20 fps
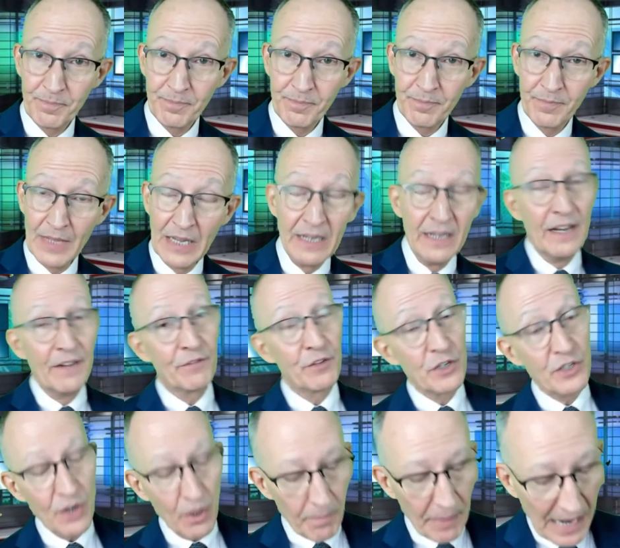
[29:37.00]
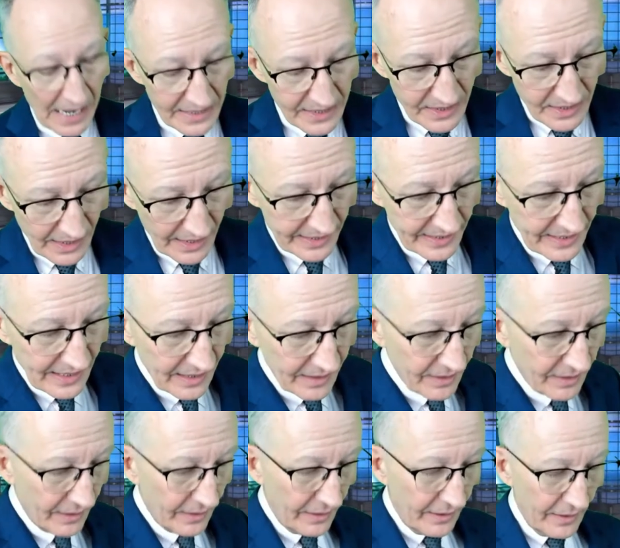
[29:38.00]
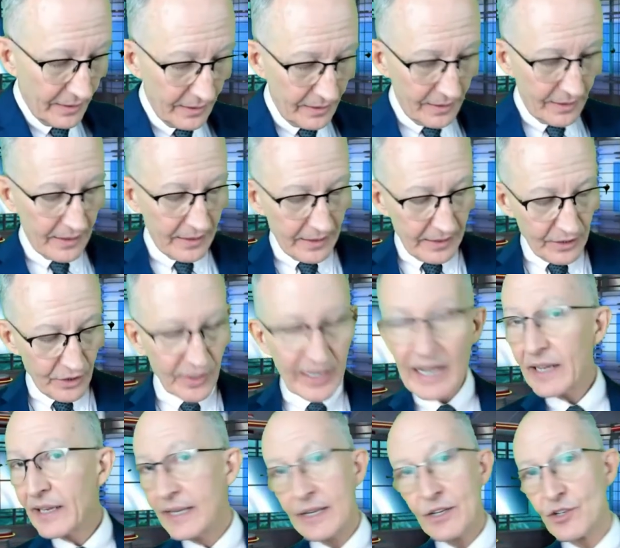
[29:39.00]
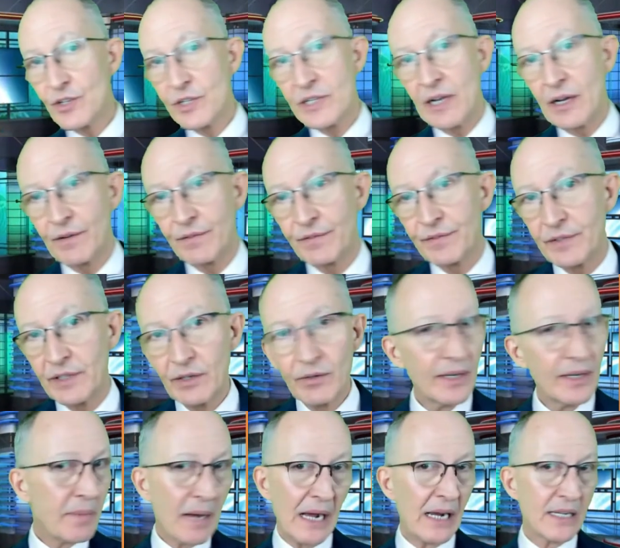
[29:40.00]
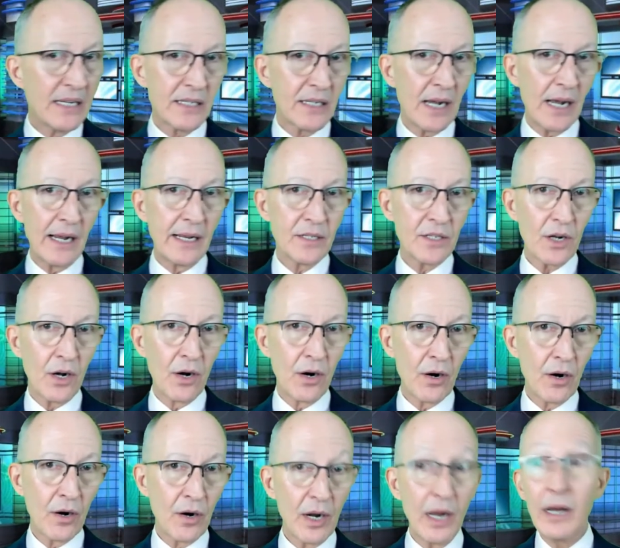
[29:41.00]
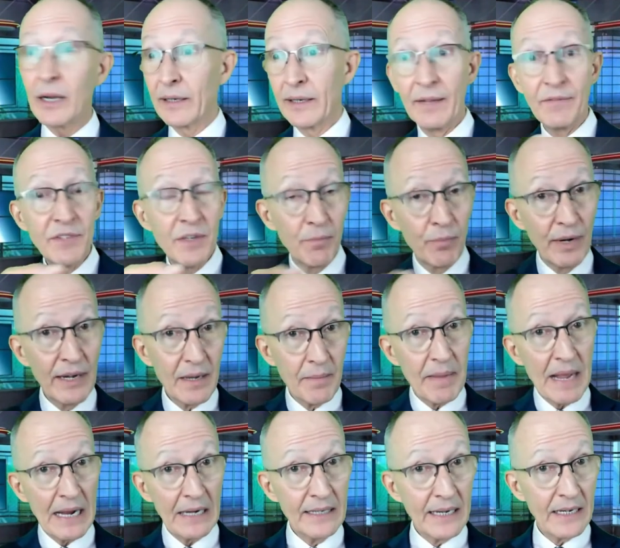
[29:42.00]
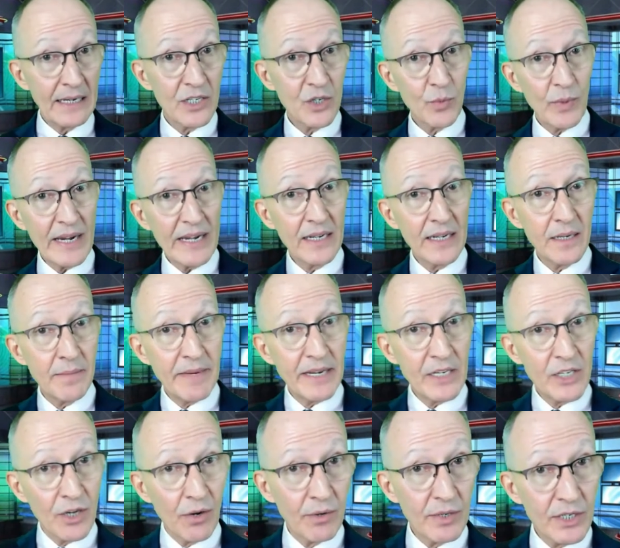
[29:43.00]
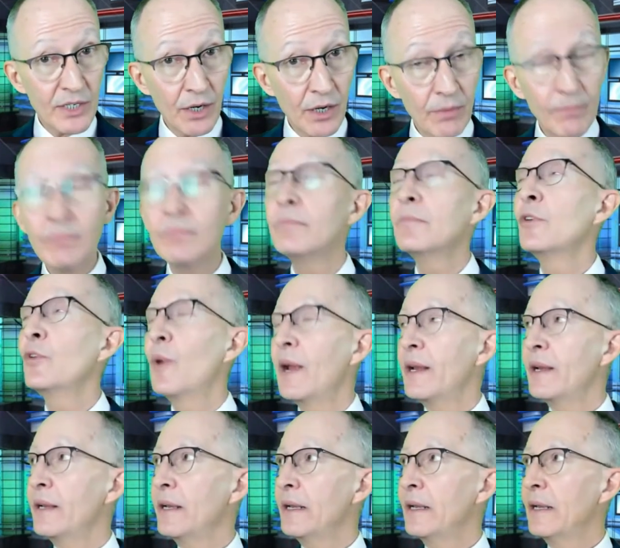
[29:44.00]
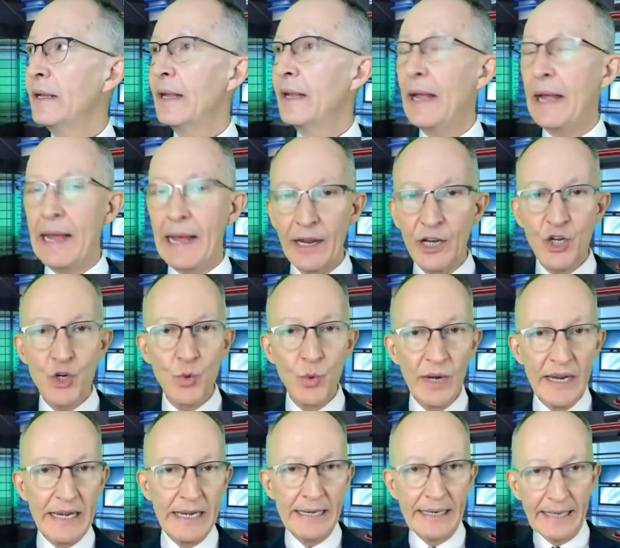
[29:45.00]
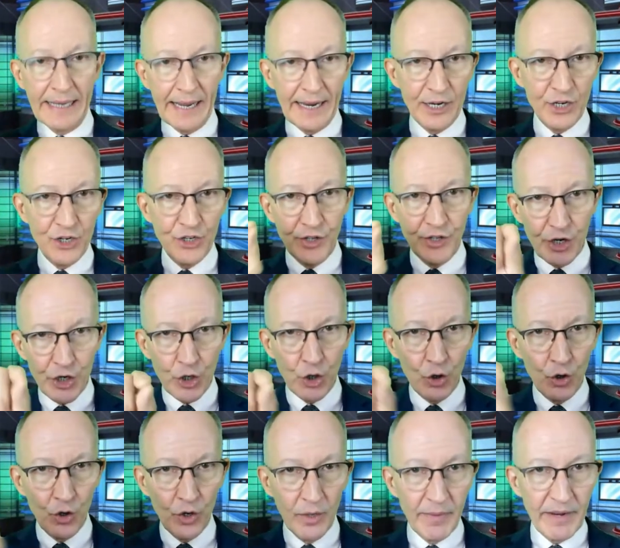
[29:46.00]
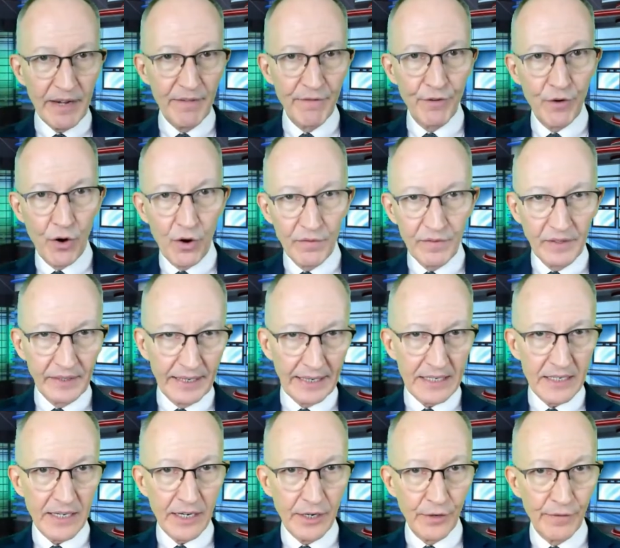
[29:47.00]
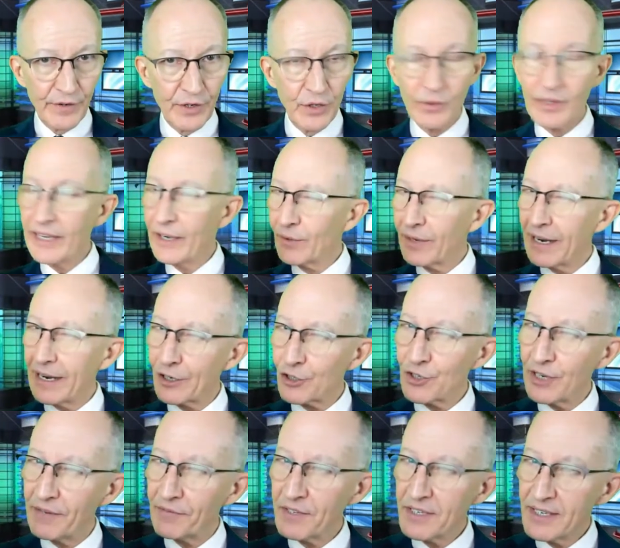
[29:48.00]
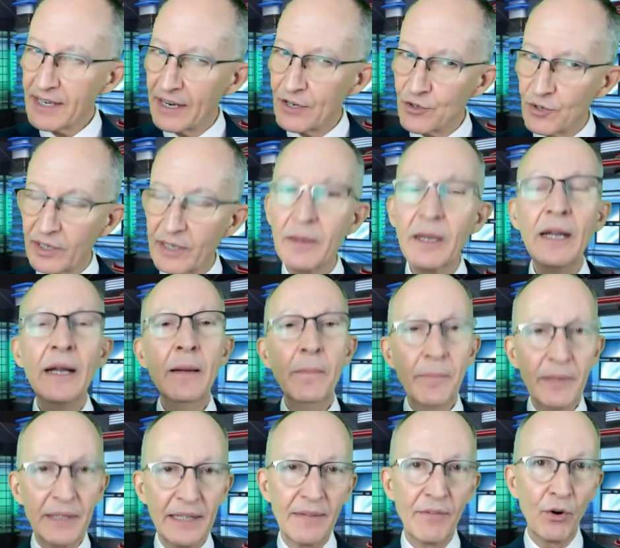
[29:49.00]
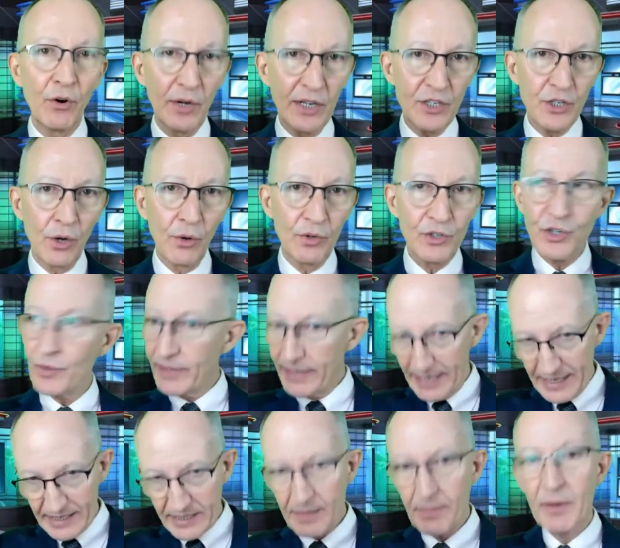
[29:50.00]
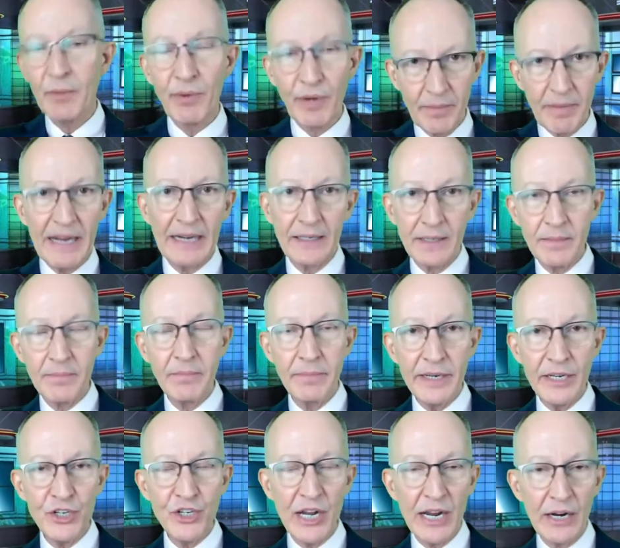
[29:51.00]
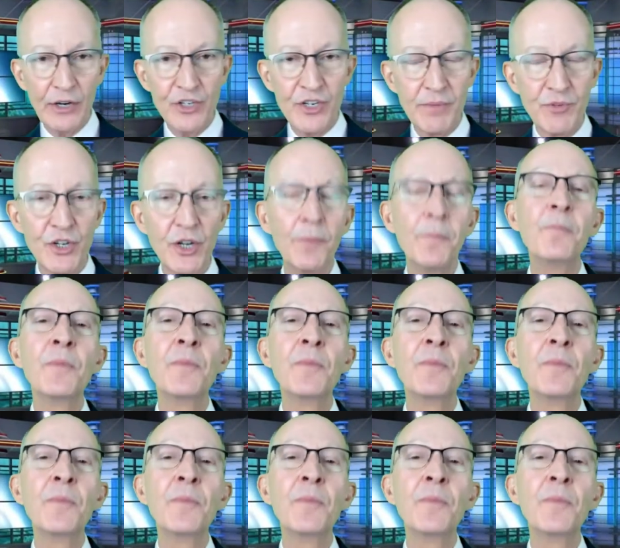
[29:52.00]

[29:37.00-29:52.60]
If there's no buy sign now. You can't kid yourself. The only buy signs are I'd love to bring you back next week to meet so and so. Great. Actual indication that you're going to be involved in the next interview. They don't actually have to schedule it, but they've already told you, yes, I'm going to bring you back to meet Jack, Jim, Jill.